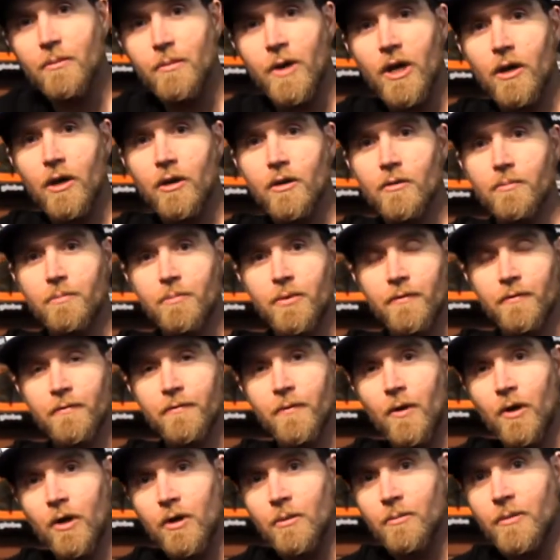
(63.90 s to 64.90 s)
amount of
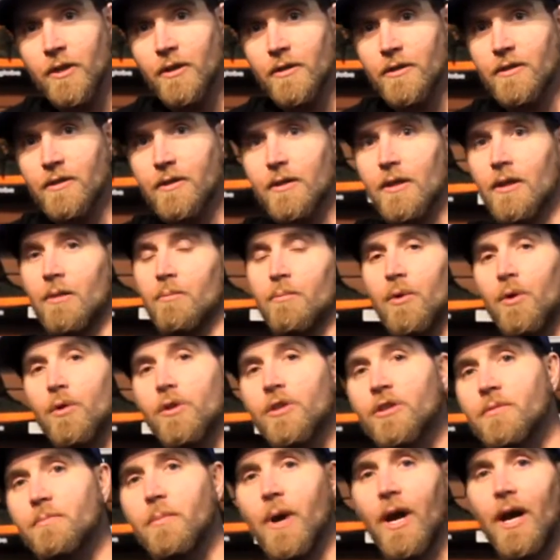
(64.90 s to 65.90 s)
performance and
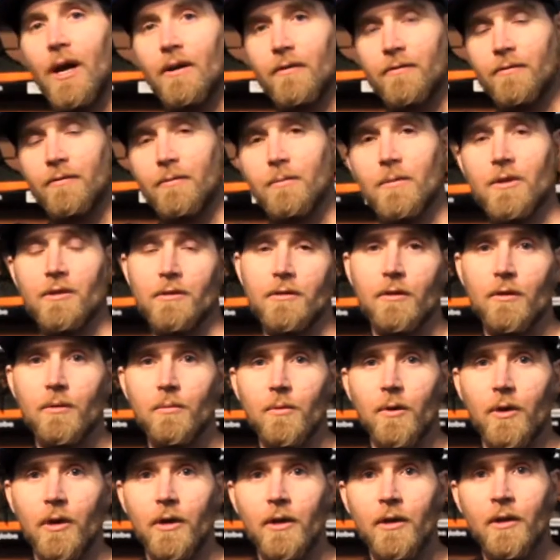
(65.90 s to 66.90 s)
push back from the
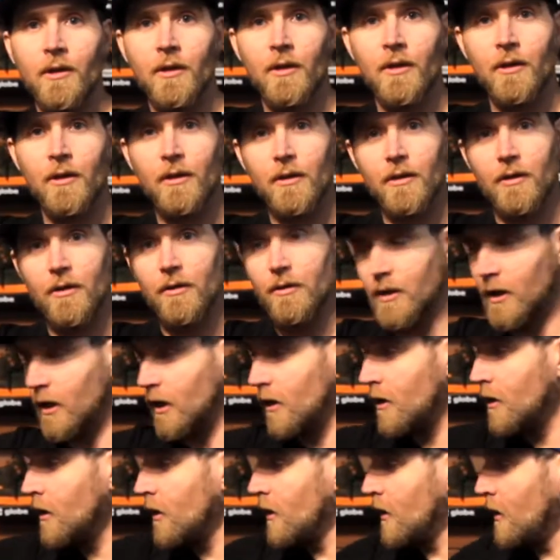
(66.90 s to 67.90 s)
snowboard.
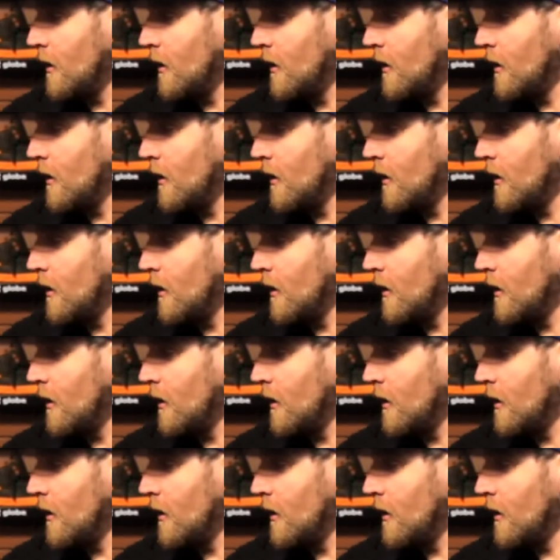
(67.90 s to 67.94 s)
Okay,